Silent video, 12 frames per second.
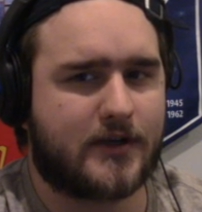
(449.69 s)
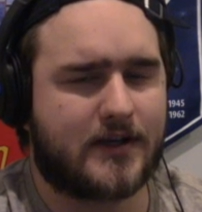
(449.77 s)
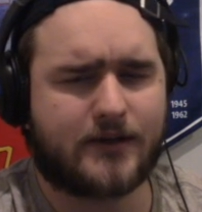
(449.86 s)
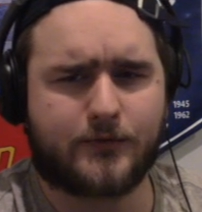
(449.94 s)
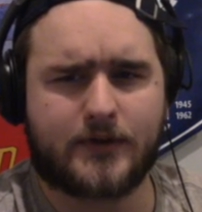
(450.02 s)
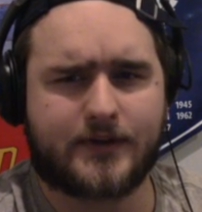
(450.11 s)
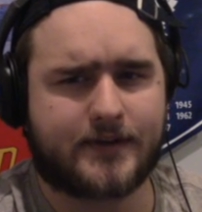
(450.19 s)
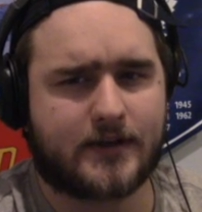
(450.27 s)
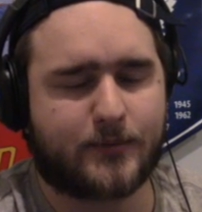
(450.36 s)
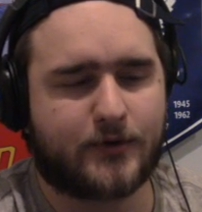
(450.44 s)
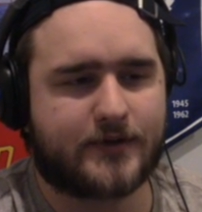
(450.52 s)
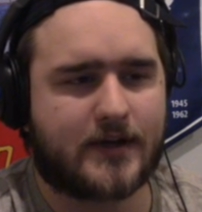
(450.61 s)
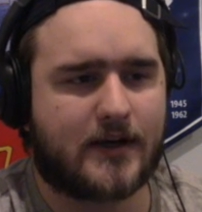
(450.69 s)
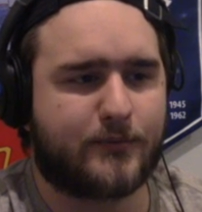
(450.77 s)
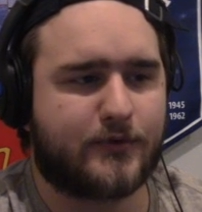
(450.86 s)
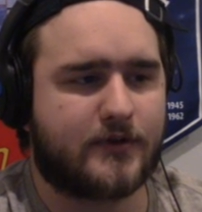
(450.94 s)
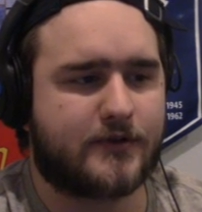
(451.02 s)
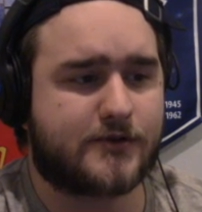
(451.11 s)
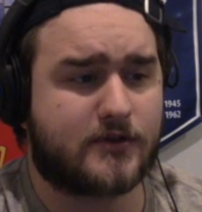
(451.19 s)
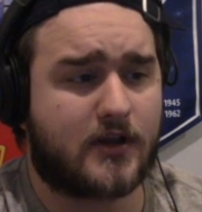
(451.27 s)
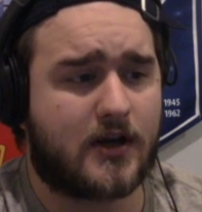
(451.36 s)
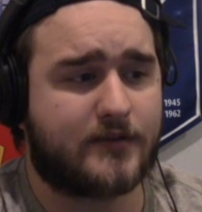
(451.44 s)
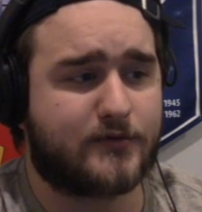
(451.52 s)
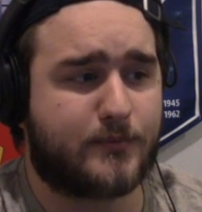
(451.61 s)
I didn't really think about that, but there's a
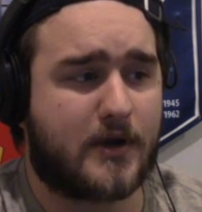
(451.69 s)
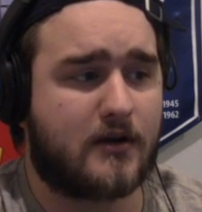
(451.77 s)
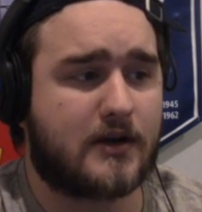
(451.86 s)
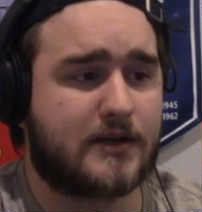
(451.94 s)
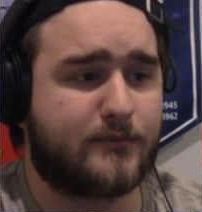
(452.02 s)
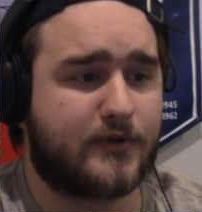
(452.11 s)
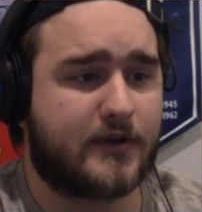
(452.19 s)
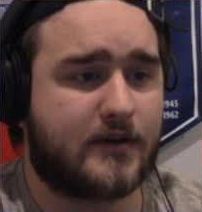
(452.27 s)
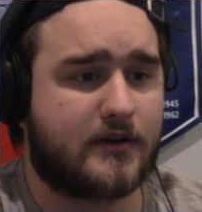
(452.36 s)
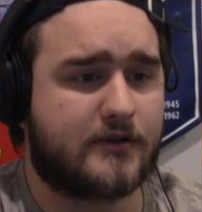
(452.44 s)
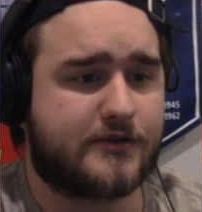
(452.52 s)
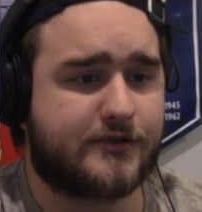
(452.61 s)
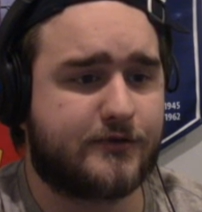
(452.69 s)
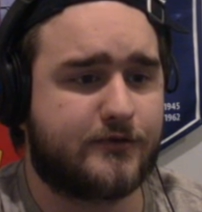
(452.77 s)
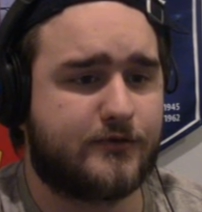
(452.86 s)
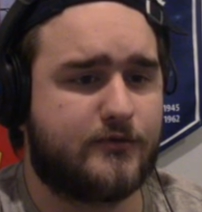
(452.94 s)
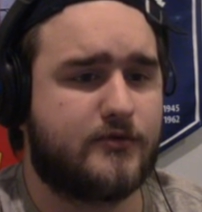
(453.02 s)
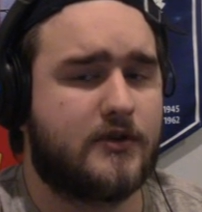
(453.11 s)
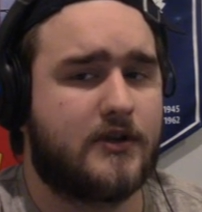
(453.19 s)
lot of American players who